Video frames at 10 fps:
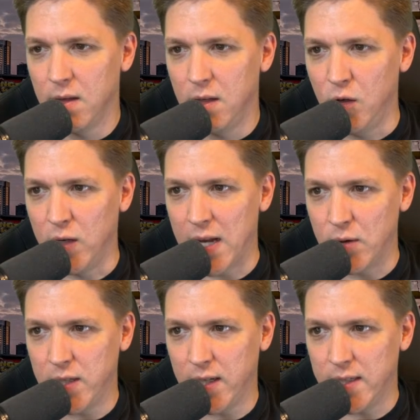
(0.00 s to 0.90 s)
You can
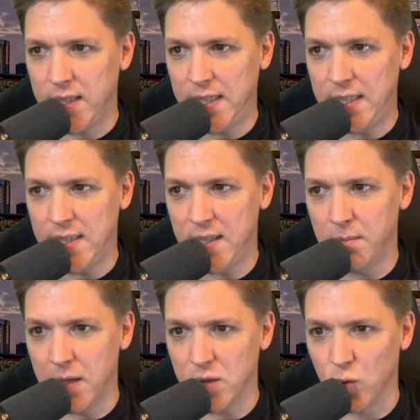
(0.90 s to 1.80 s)
now take a TTC
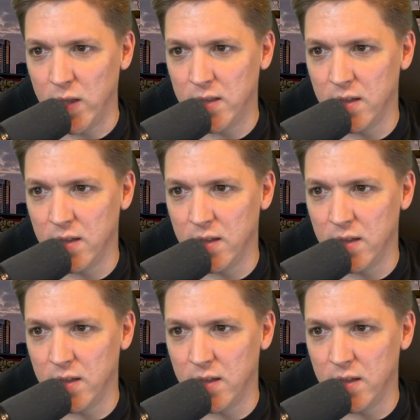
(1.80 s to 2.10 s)
bus right to